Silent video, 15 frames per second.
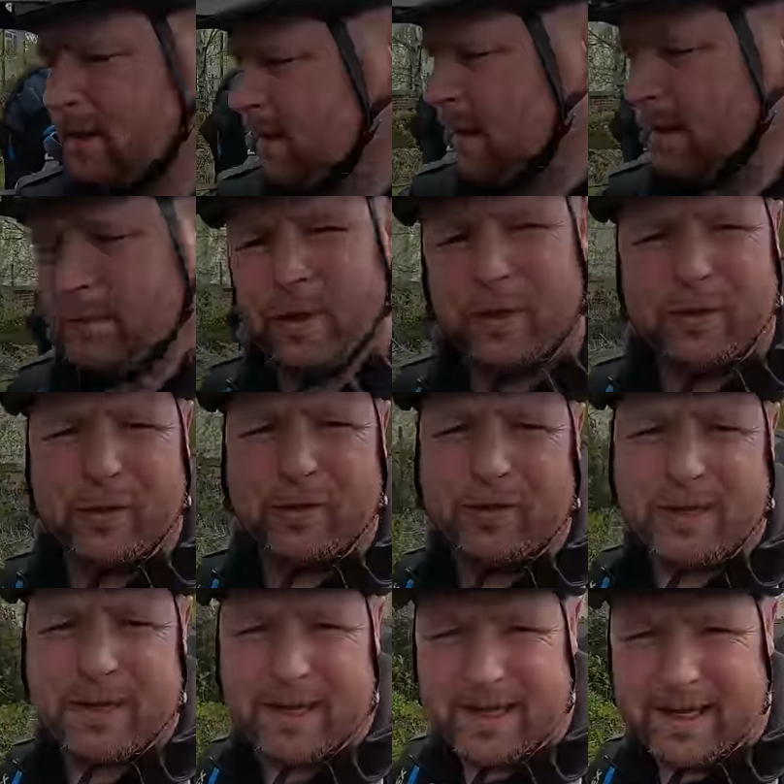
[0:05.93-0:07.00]
Now I'm not
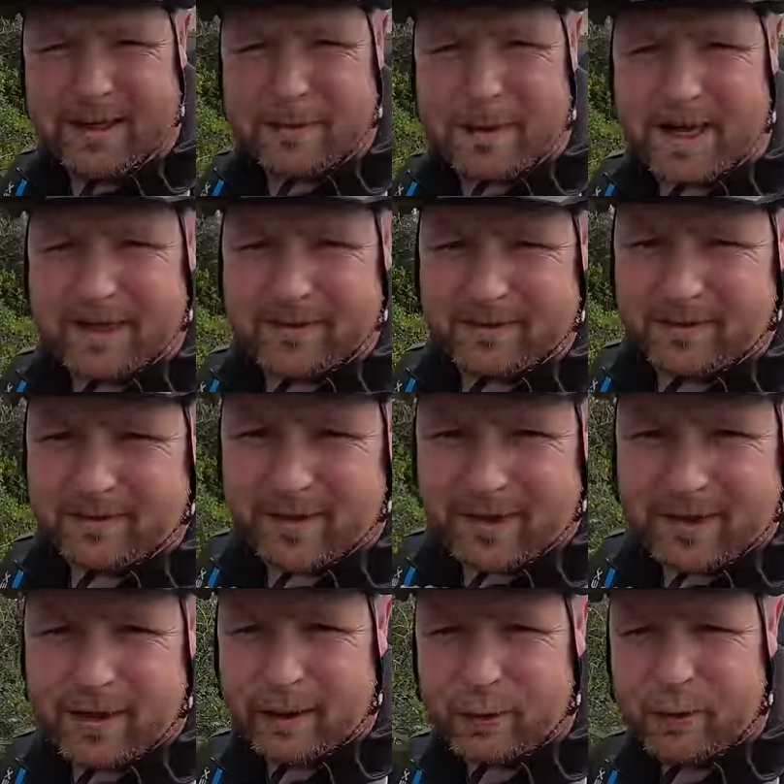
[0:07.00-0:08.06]
using the e-bike as a
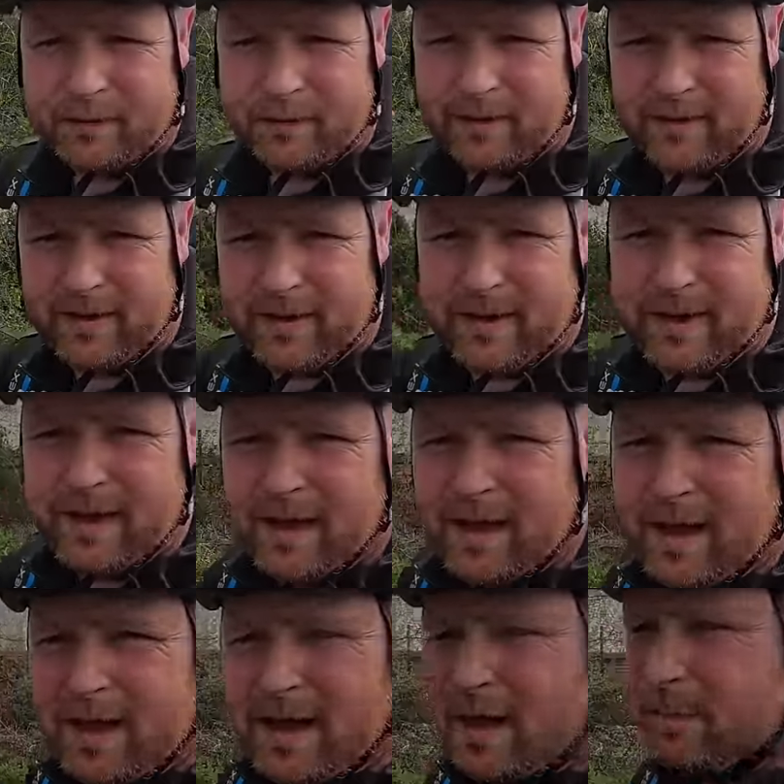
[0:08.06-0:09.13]
tent, I do have a tent
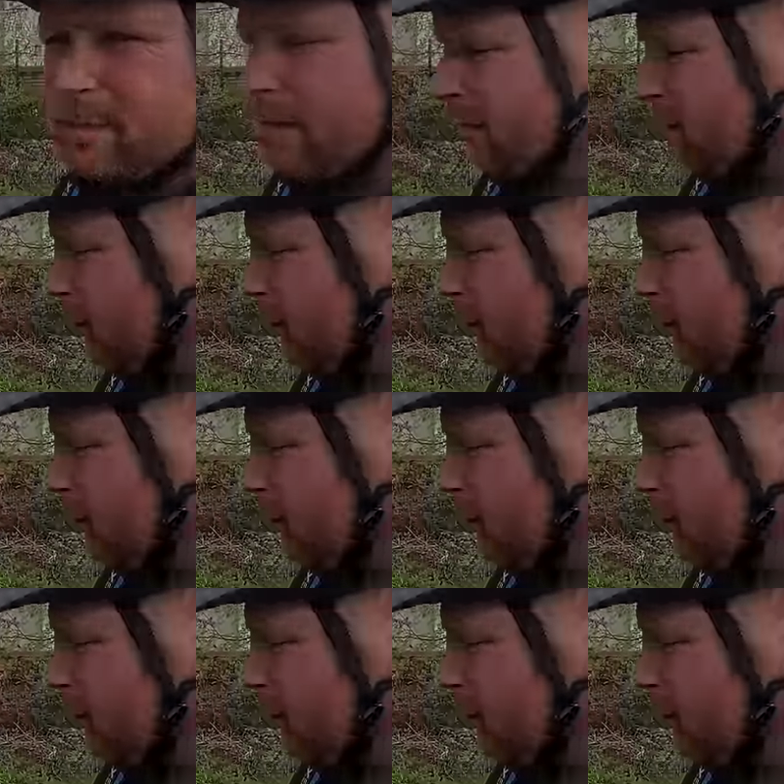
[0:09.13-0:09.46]
in my